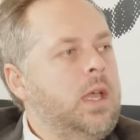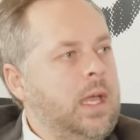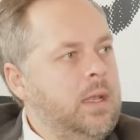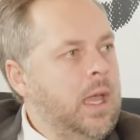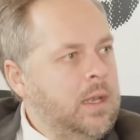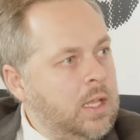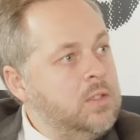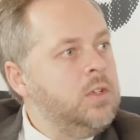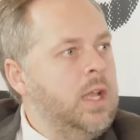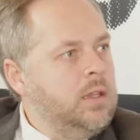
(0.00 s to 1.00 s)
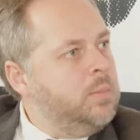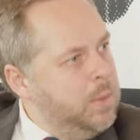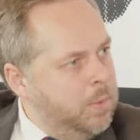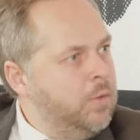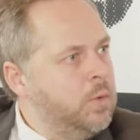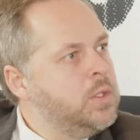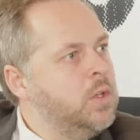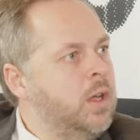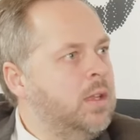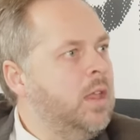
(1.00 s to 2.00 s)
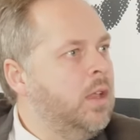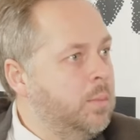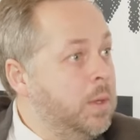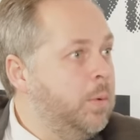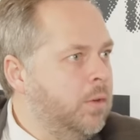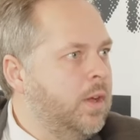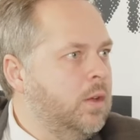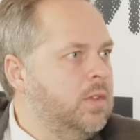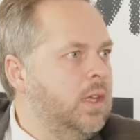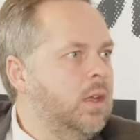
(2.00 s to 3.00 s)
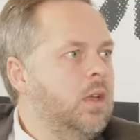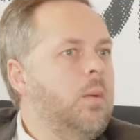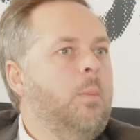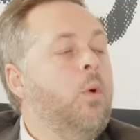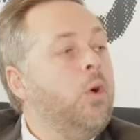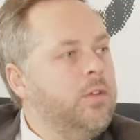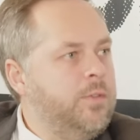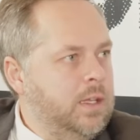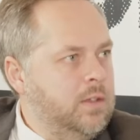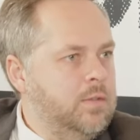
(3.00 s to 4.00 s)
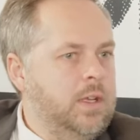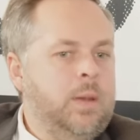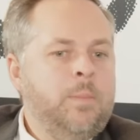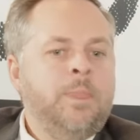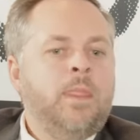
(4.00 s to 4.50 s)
and insulate the people of KwaZulu-Natal, the people of Gauteng more effectively,